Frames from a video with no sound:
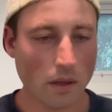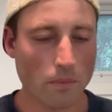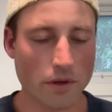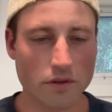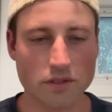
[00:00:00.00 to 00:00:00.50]

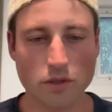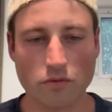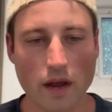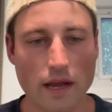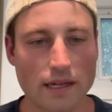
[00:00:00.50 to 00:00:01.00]
But you're so
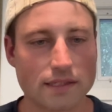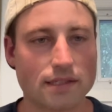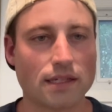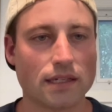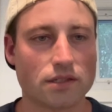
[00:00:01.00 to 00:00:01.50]
right.
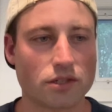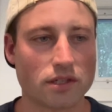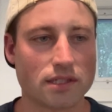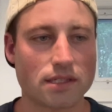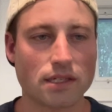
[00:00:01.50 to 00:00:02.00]
It's, it's
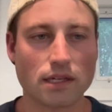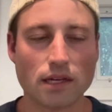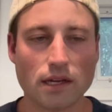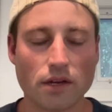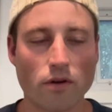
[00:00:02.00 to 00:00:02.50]
just,
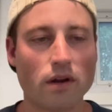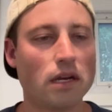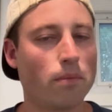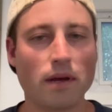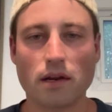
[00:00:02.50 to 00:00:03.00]
you're an
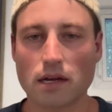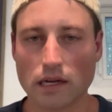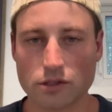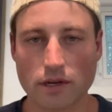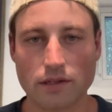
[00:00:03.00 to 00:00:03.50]
independent
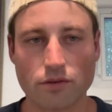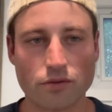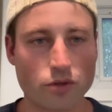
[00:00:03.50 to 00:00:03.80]
contractor.